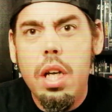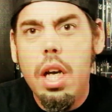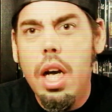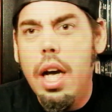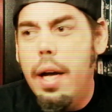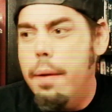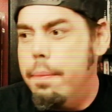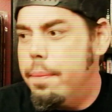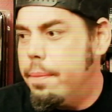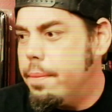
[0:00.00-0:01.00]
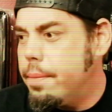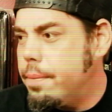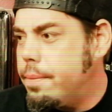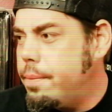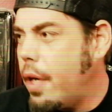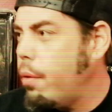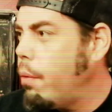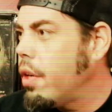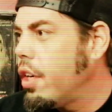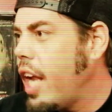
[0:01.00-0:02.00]
fuck, what
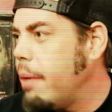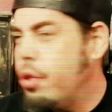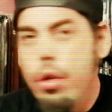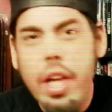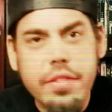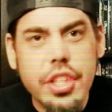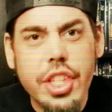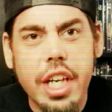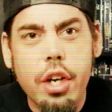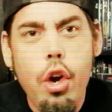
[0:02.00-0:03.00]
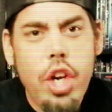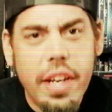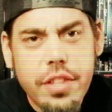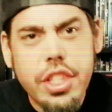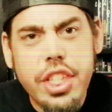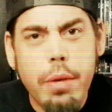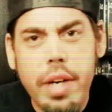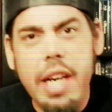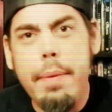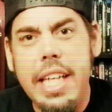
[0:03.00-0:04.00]
were their names? Who gives a shit? Who gives a shit
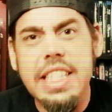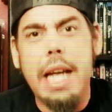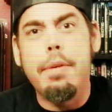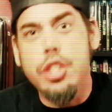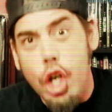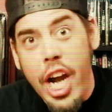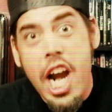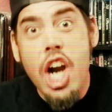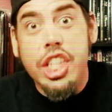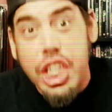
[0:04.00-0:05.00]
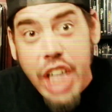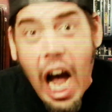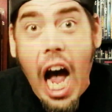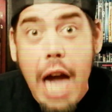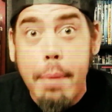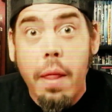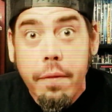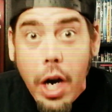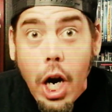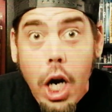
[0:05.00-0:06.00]
when anybody's name is, "You're here to die,
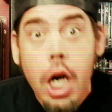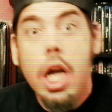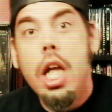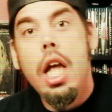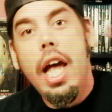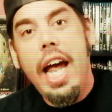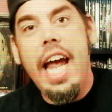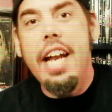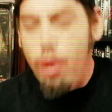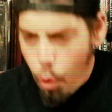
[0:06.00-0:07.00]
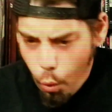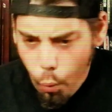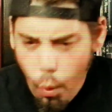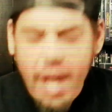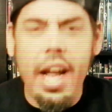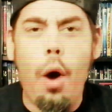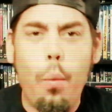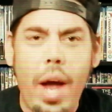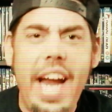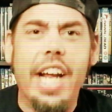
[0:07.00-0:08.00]
motherfucker"? And what a
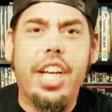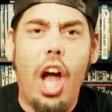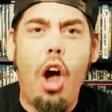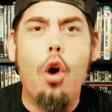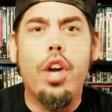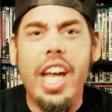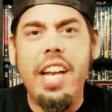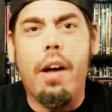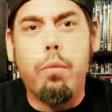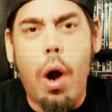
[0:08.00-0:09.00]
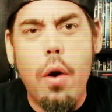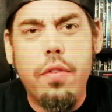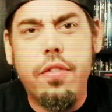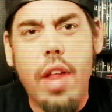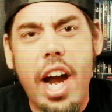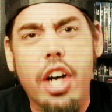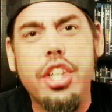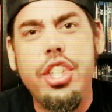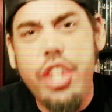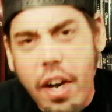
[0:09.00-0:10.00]
way to go, getting a road flare
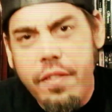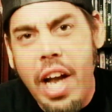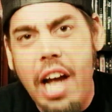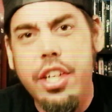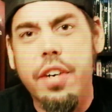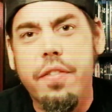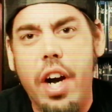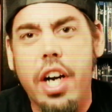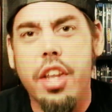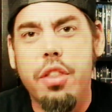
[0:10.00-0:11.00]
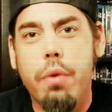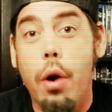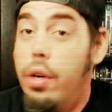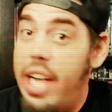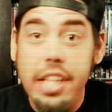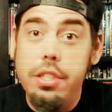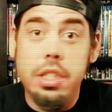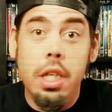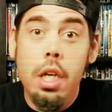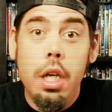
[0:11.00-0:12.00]
shoved down your fucking throat. That's